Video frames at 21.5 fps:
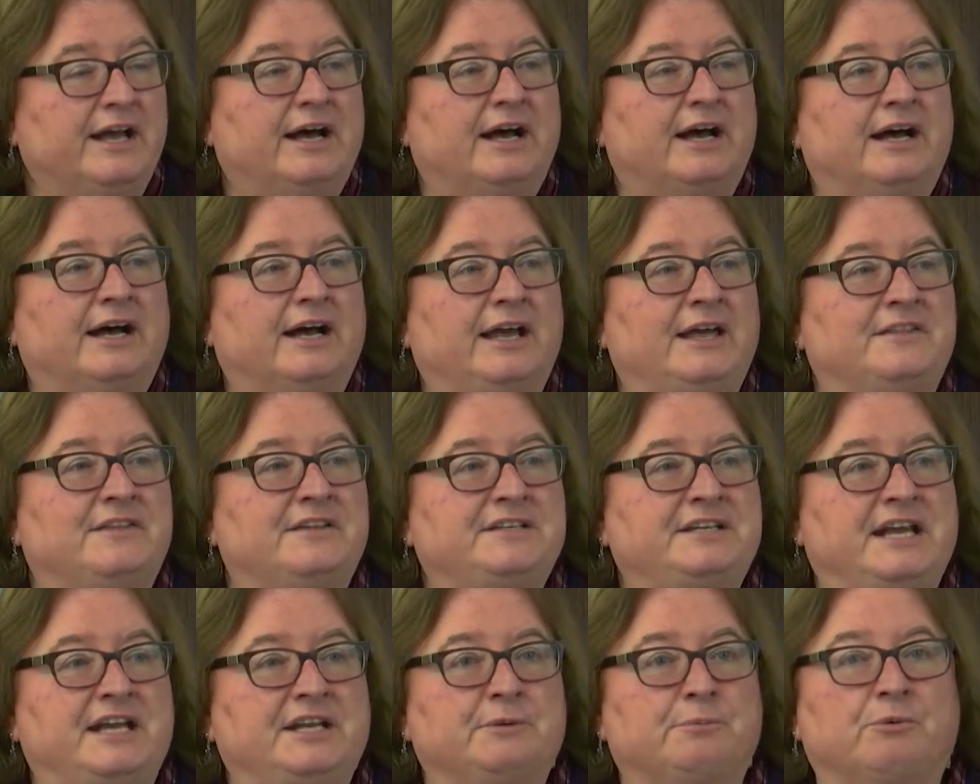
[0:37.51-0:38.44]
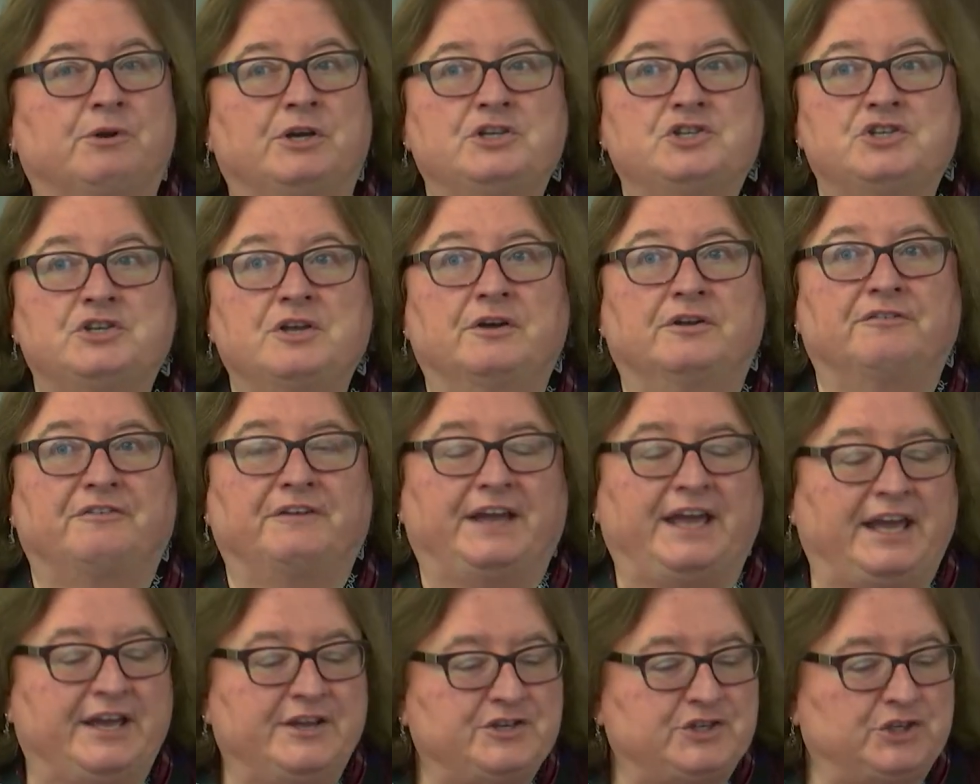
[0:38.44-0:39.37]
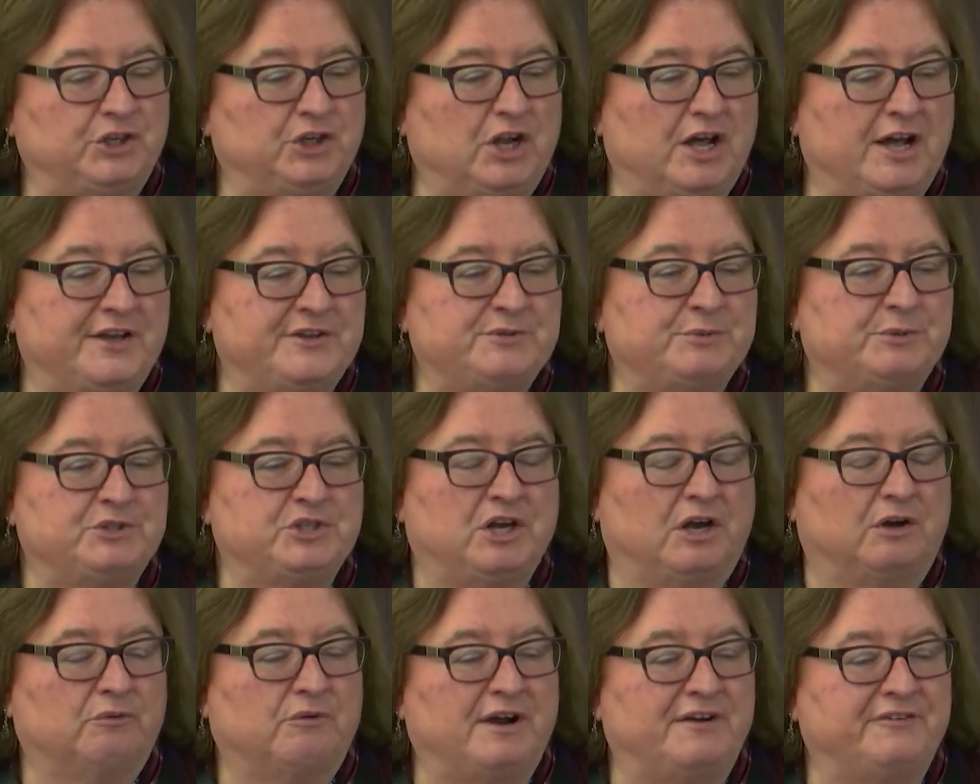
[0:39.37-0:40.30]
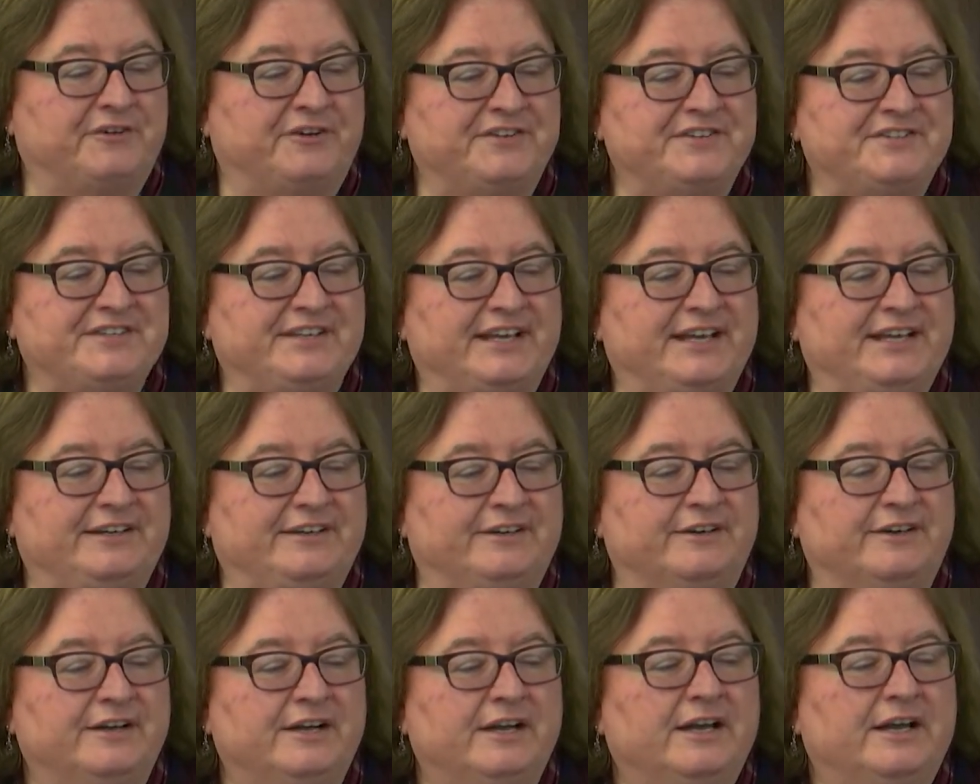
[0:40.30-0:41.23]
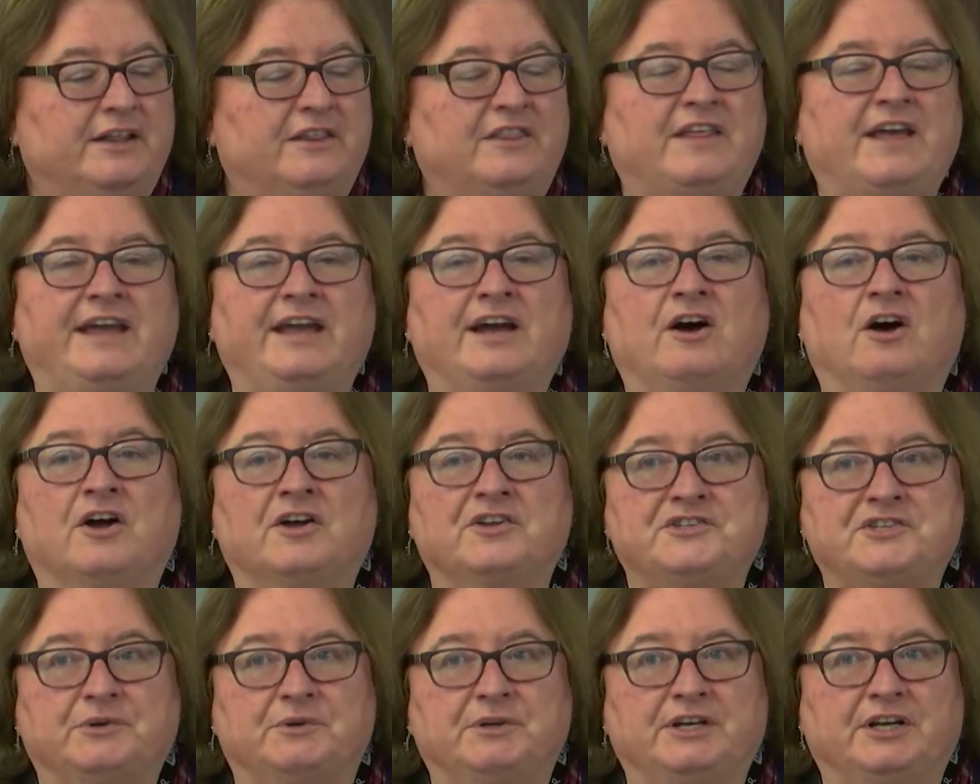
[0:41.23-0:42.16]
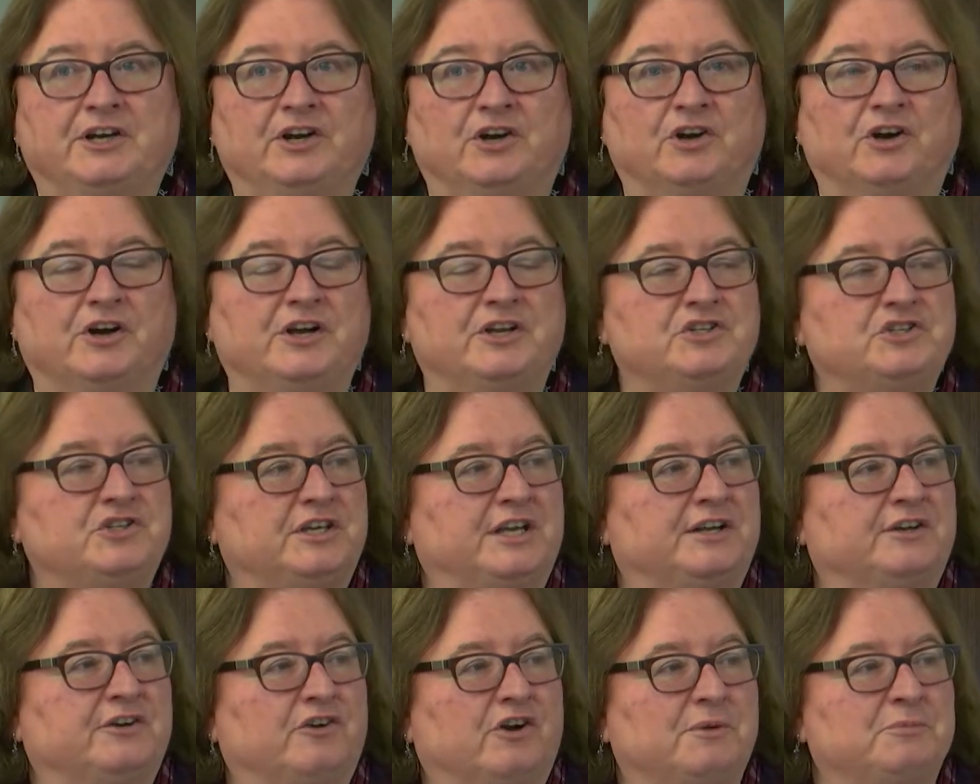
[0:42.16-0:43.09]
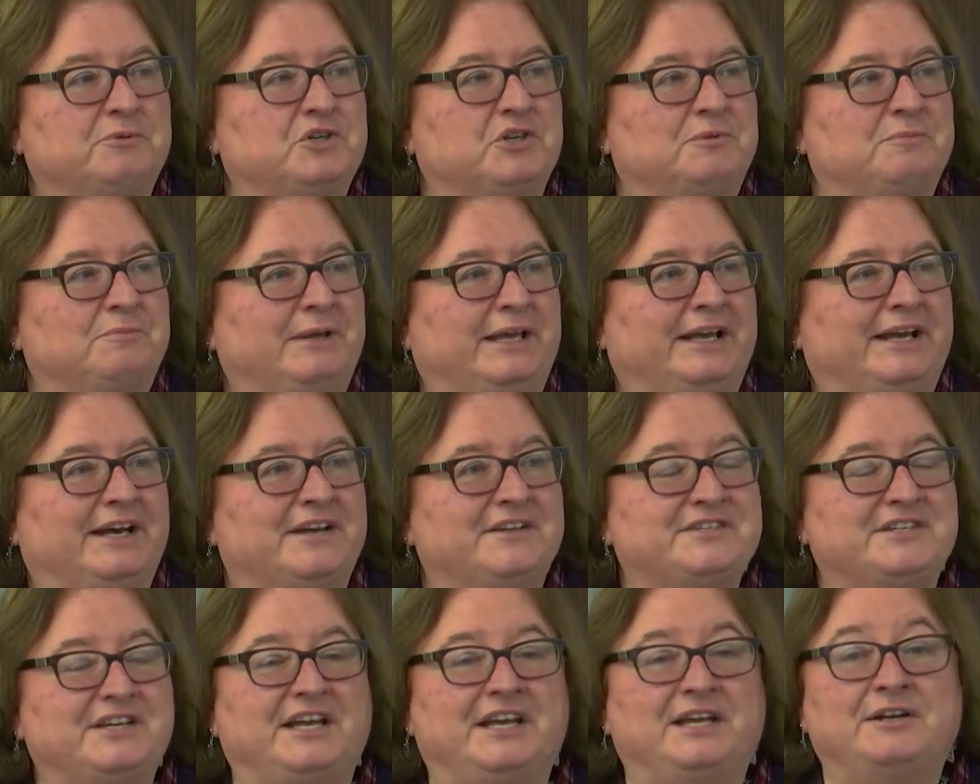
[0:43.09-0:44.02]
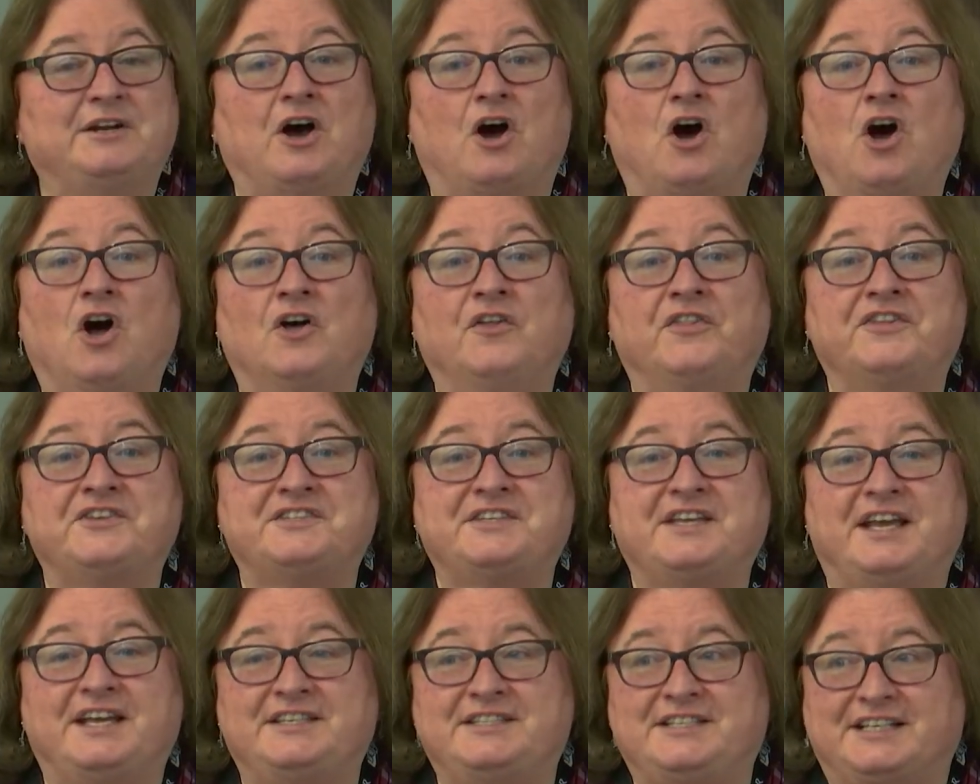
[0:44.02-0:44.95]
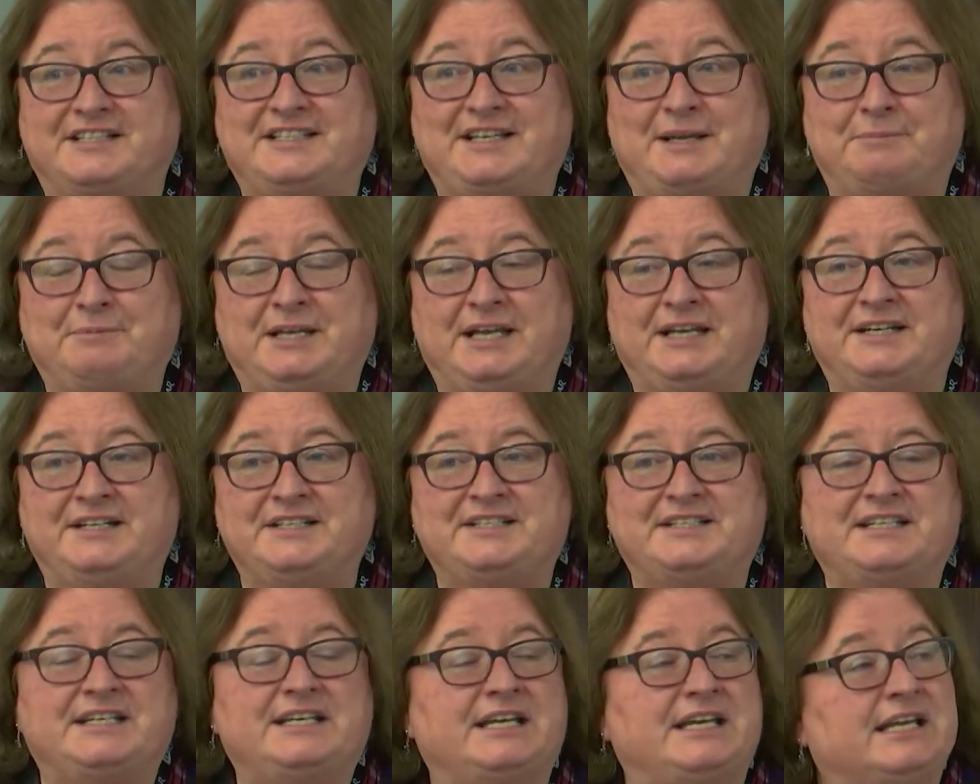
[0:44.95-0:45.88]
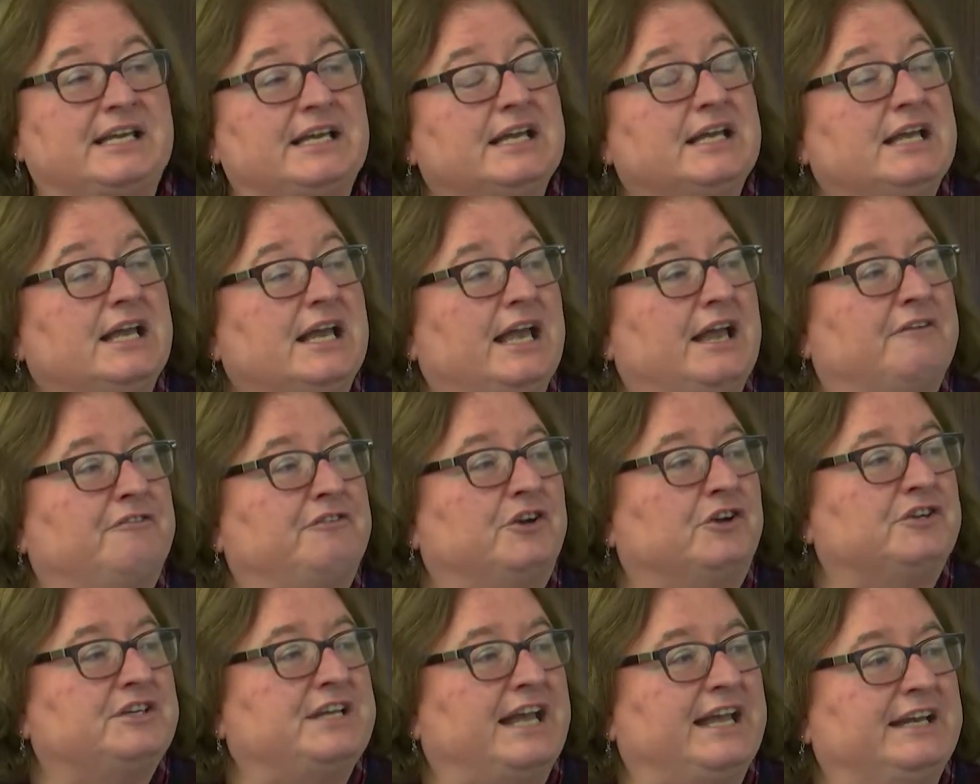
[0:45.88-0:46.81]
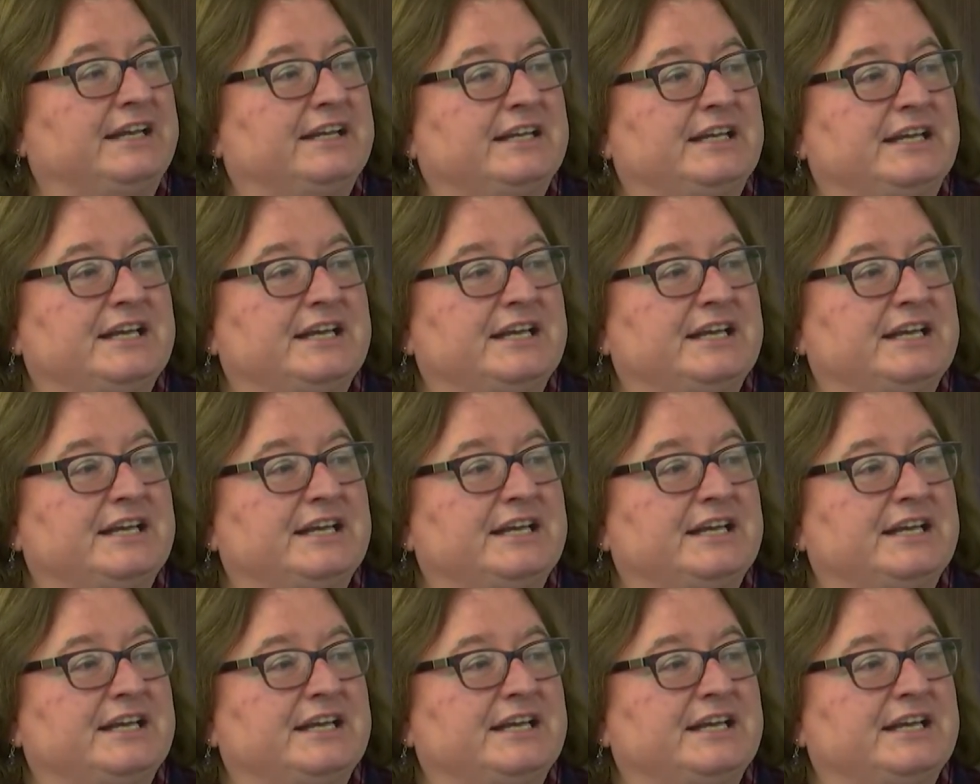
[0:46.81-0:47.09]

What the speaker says: And the data breach notification laws, which I'll reference later, they also encourage encryption because in all the states except Tennessee, if your data